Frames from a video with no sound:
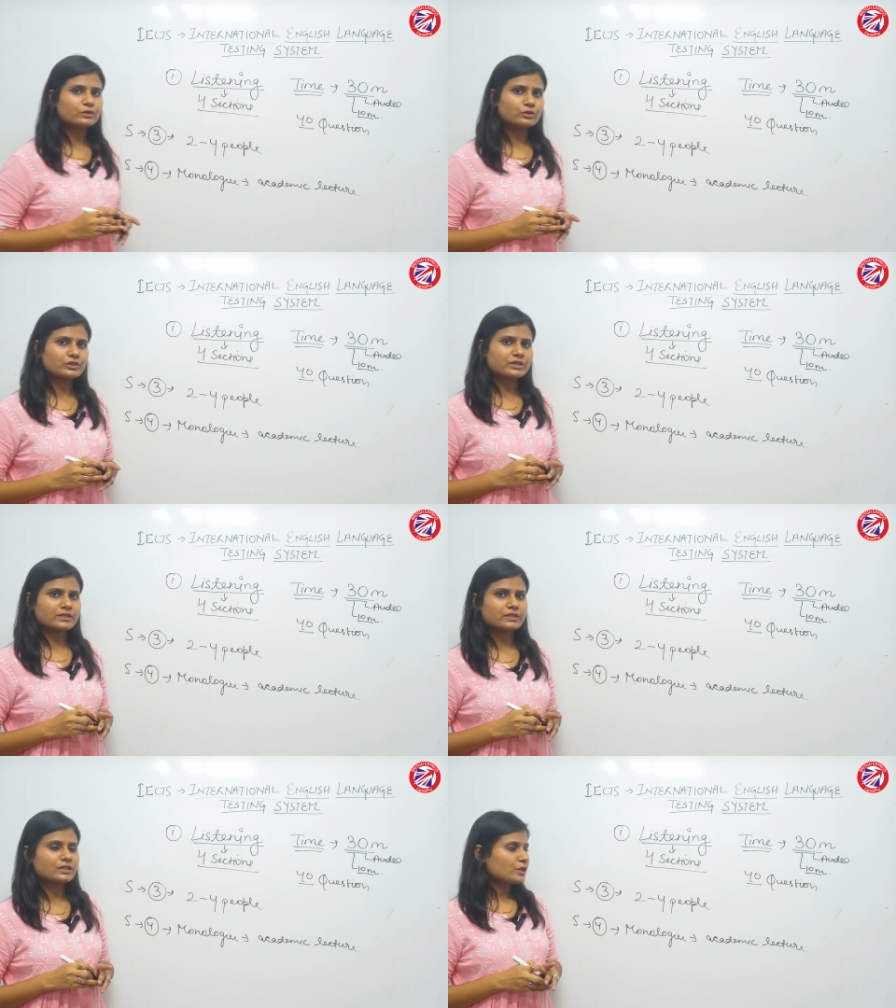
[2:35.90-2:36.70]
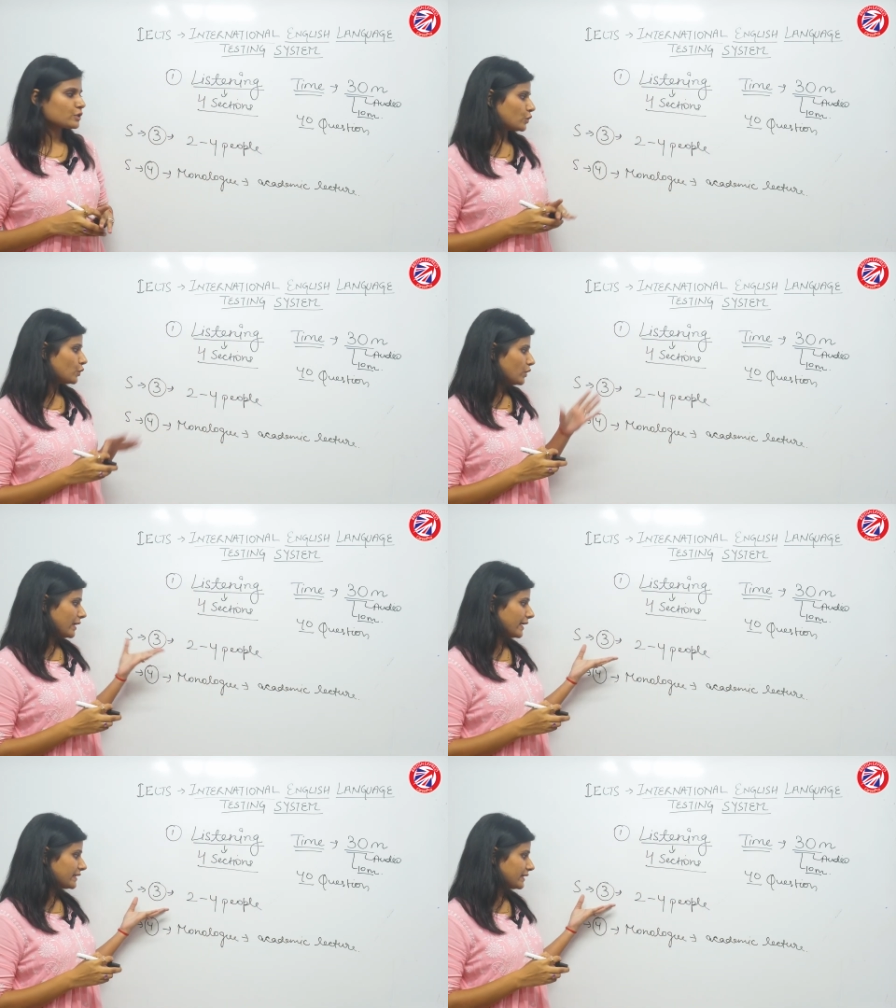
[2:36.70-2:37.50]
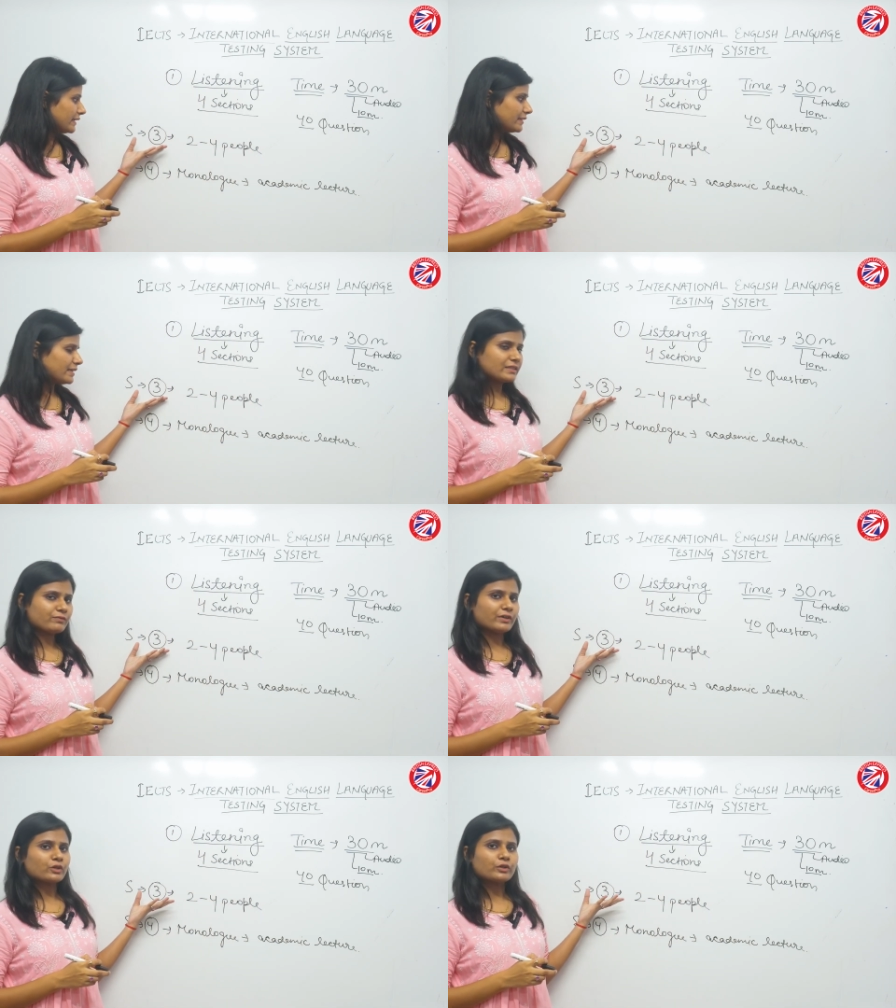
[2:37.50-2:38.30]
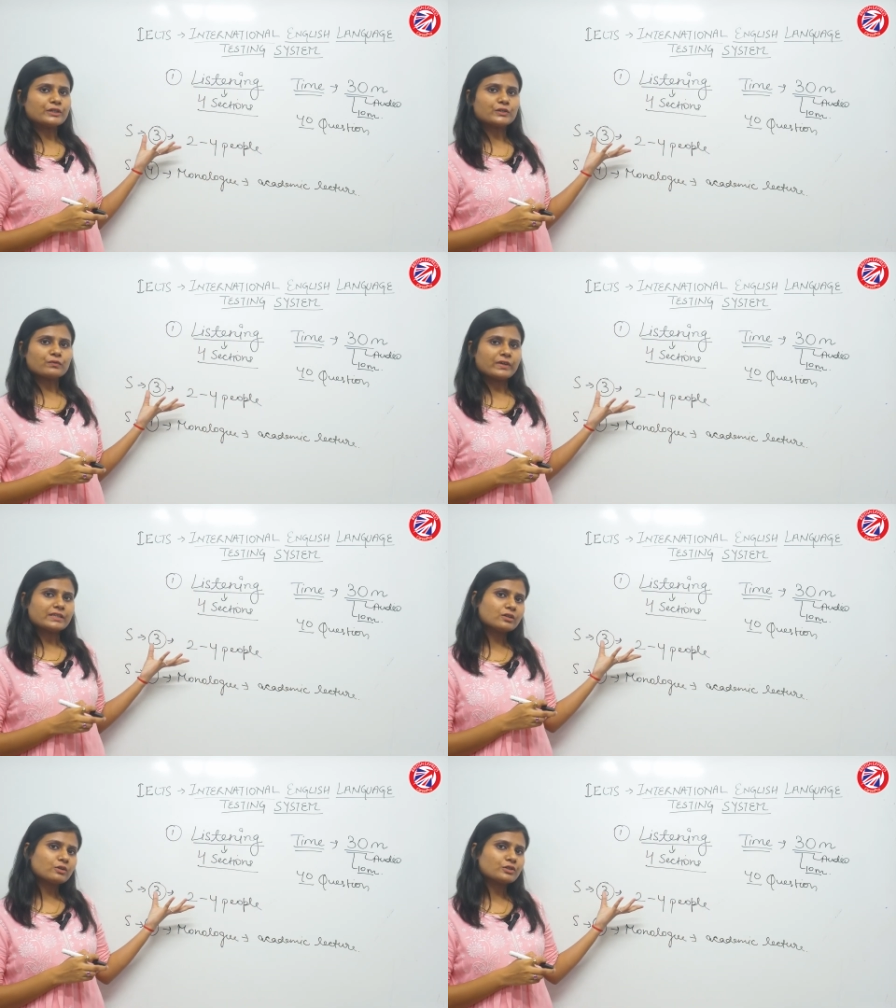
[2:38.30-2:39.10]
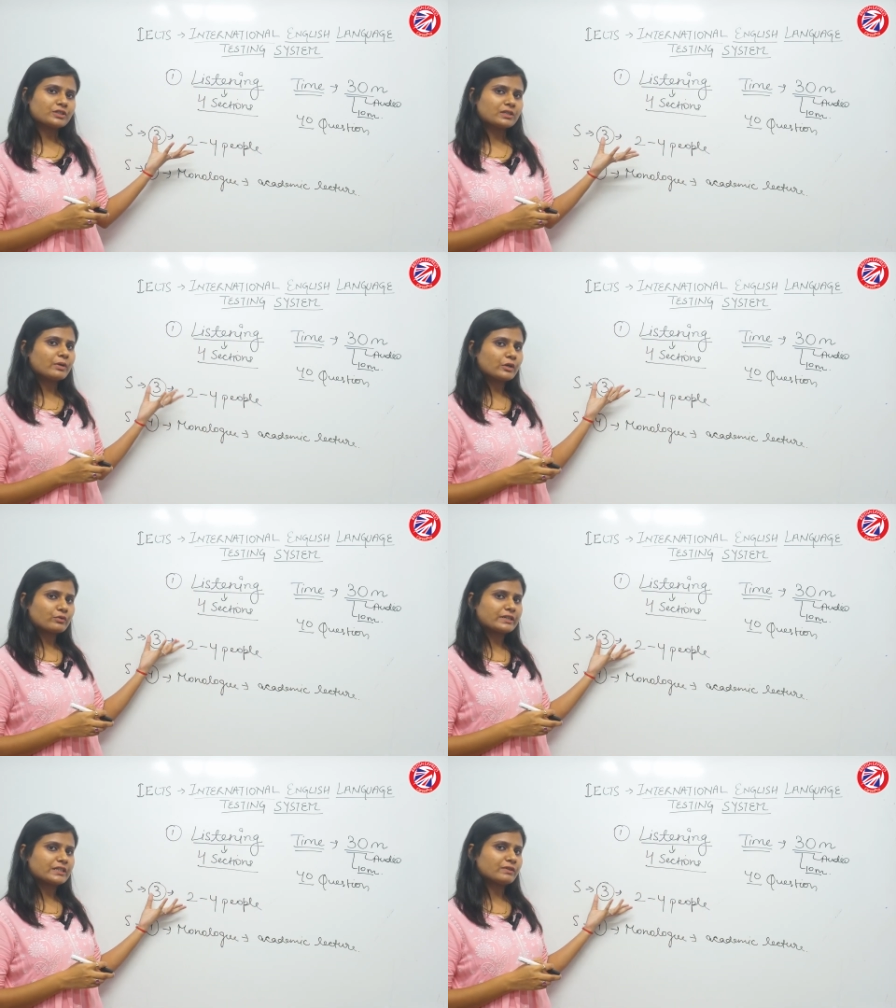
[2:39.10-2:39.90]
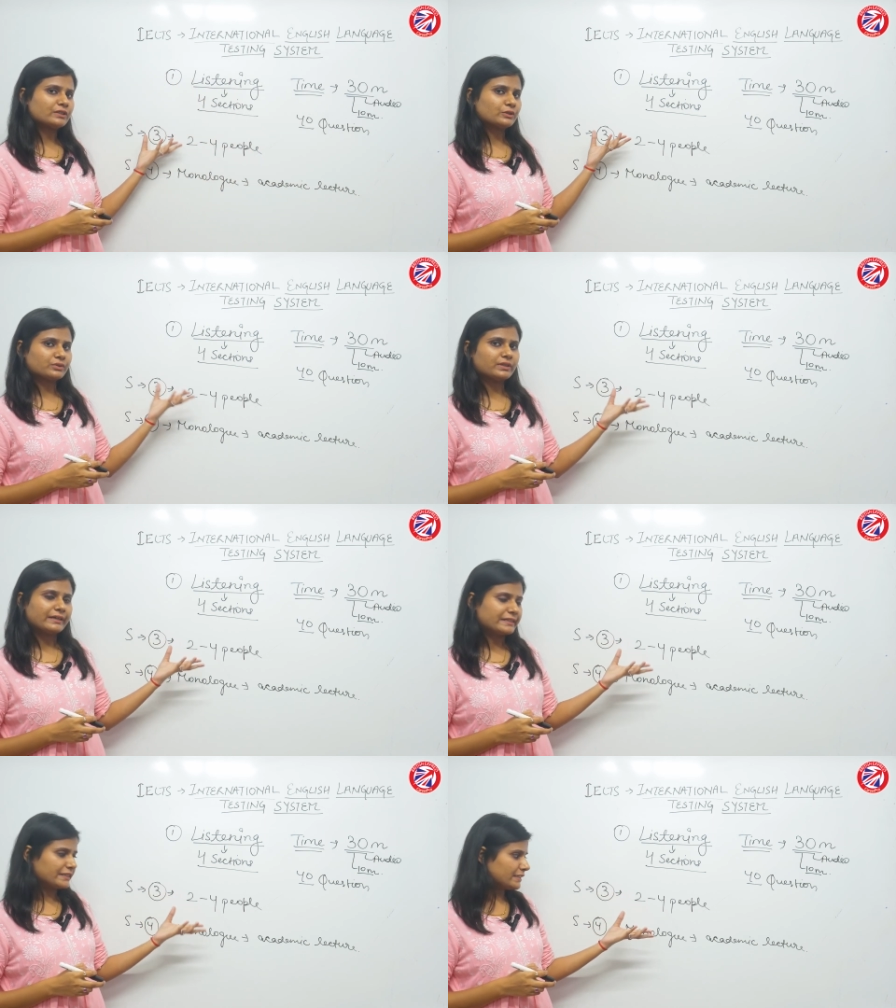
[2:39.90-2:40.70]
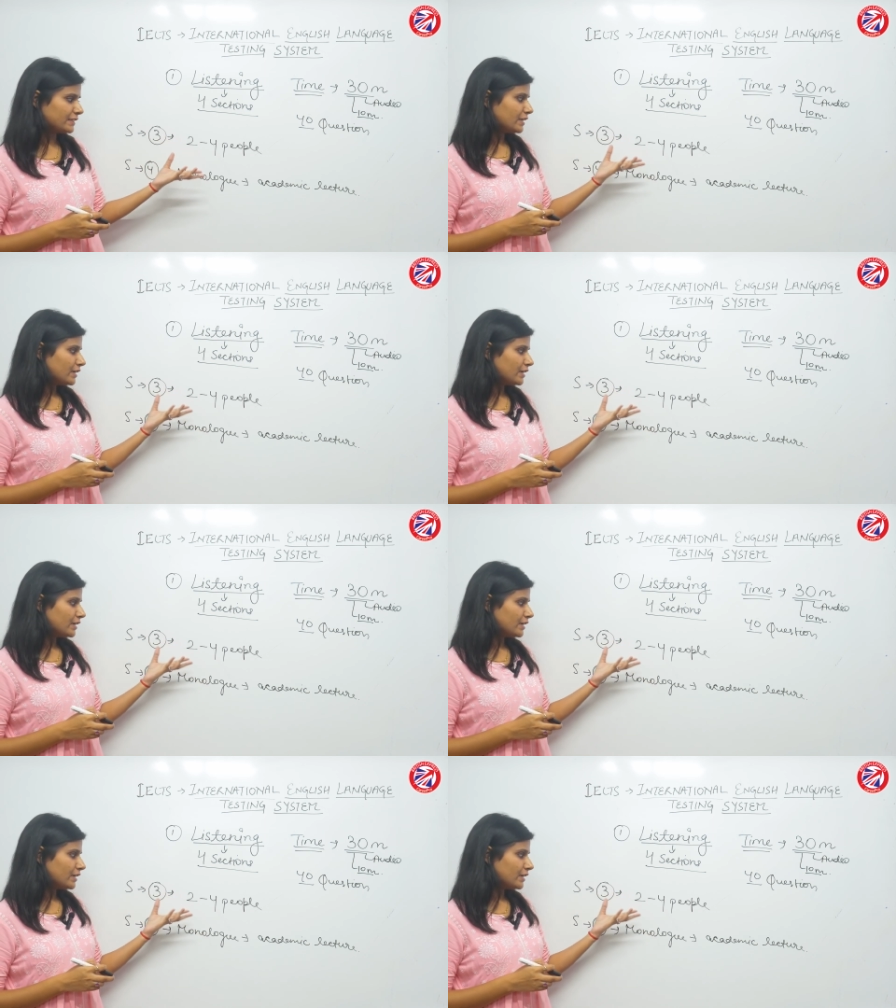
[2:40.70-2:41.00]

questions. So like in this we are going to face the question number 21 to 30,